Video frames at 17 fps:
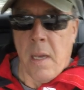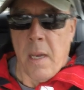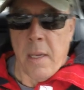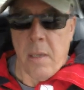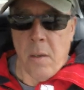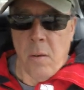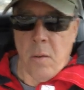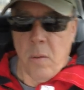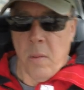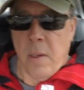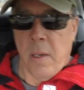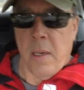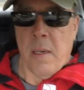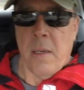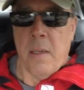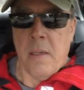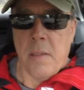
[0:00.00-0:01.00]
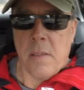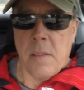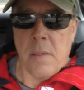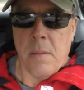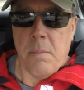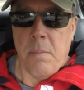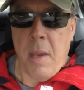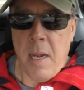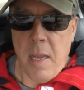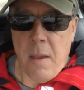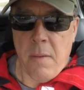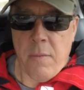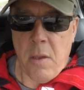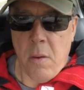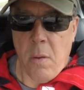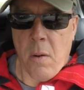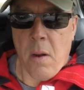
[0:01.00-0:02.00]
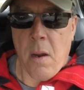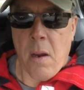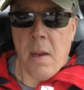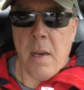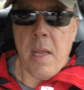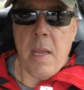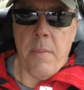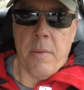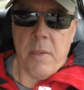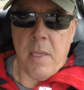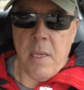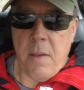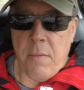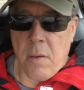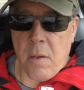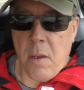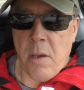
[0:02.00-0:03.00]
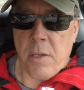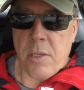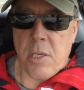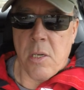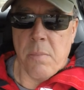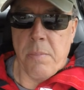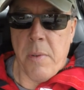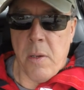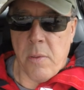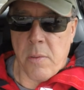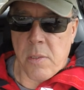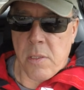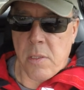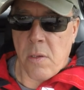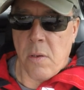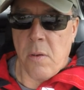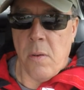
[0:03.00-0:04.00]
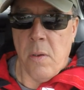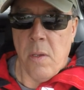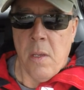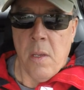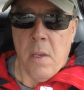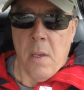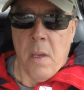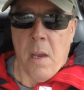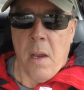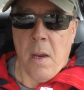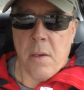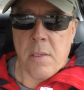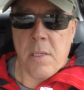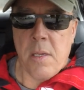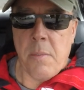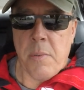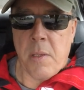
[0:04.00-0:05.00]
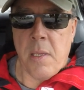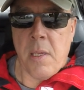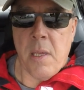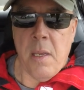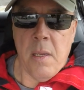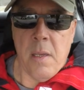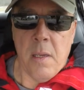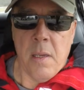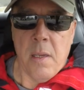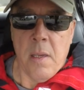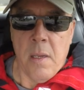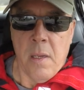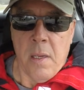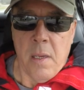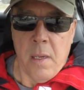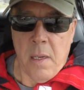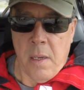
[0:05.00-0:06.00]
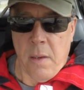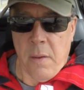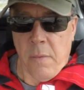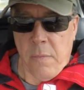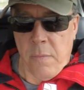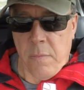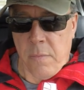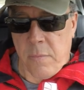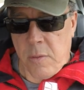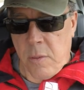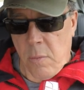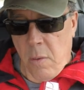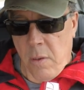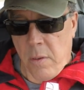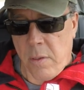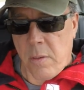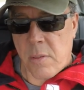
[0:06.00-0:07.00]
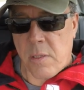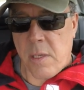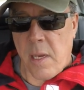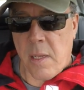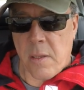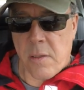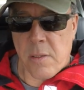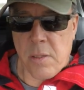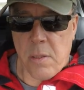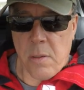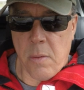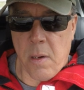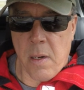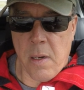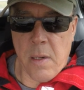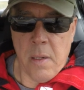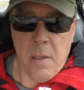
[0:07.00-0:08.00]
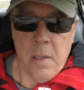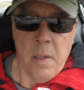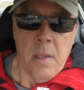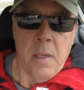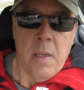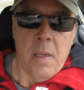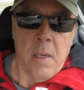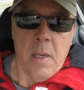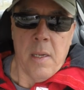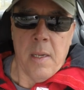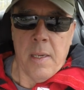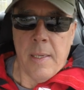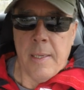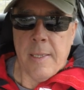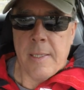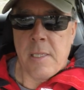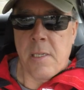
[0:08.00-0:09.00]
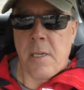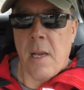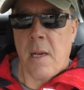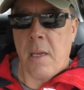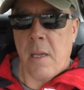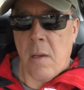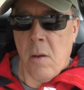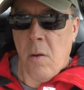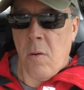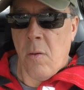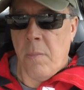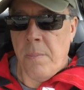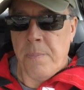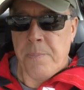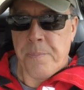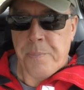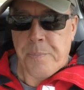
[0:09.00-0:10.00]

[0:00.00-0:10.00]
I know many of you are unable to even launch your boats, so our sympathy to all you sailors who are stuck at home.